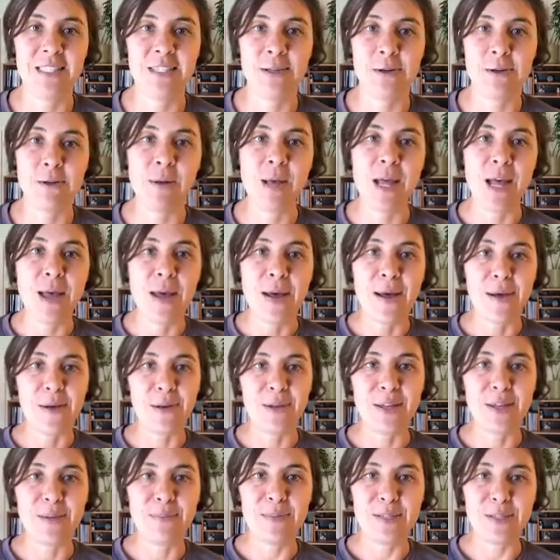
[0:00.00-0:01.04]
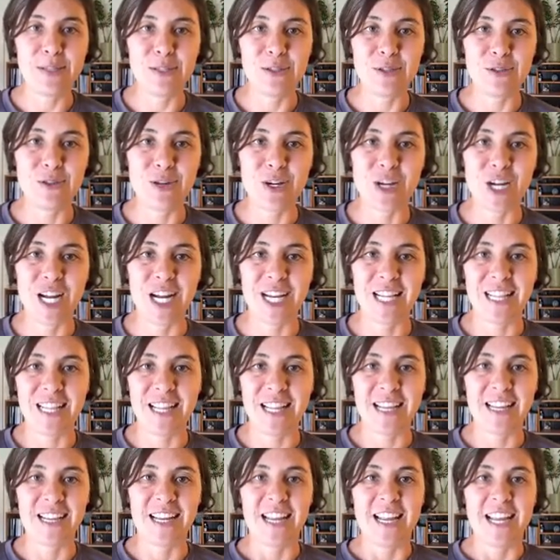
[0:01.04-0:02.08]
So I'll keep these short, and
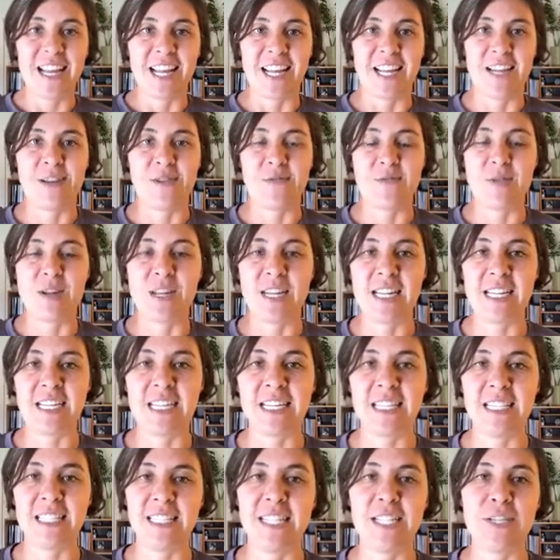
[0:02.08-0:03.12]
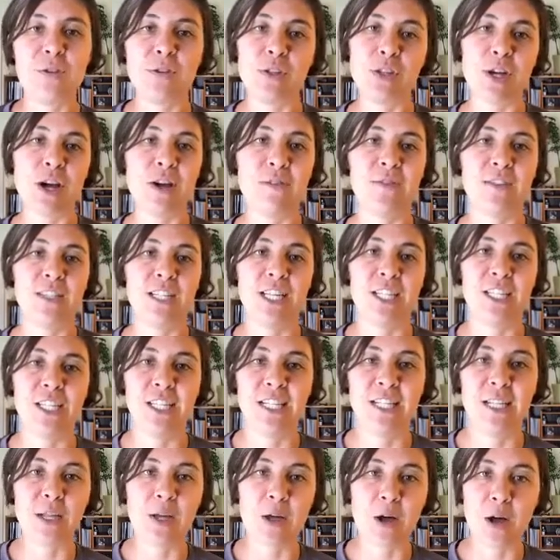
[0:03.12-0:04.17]
then we can continue the conversation
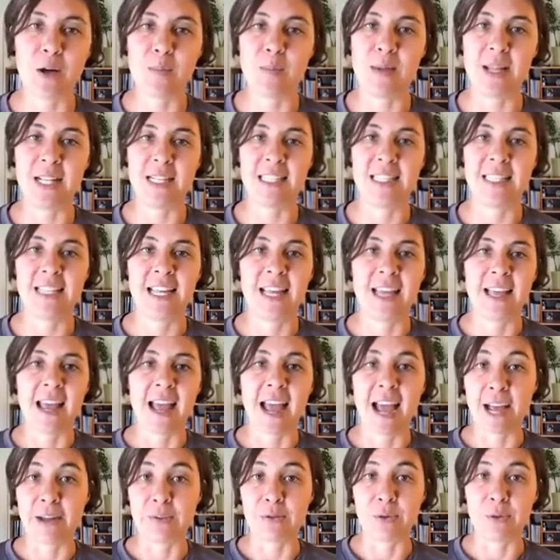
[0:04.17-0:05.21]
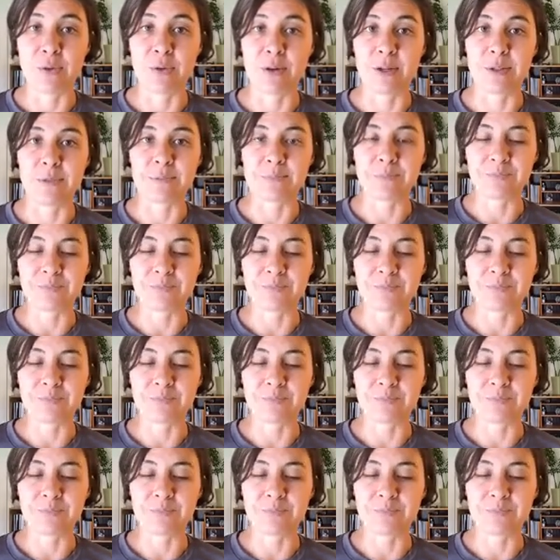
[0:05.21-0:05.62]
in the comments afterward.